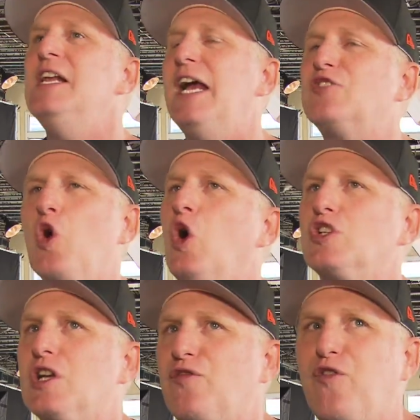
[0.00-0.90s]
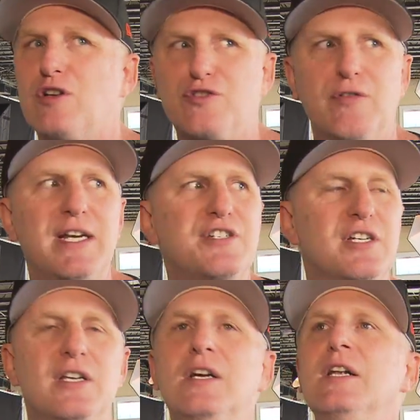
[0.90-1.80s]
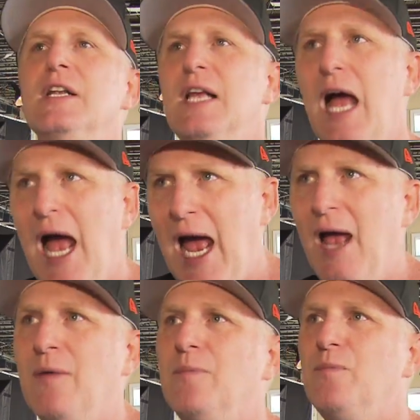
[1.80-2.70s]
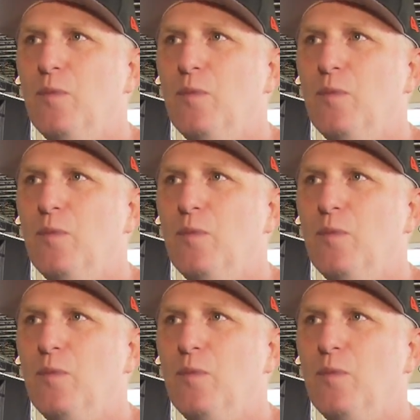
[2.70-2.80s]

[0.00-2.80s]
it's all just frustration. And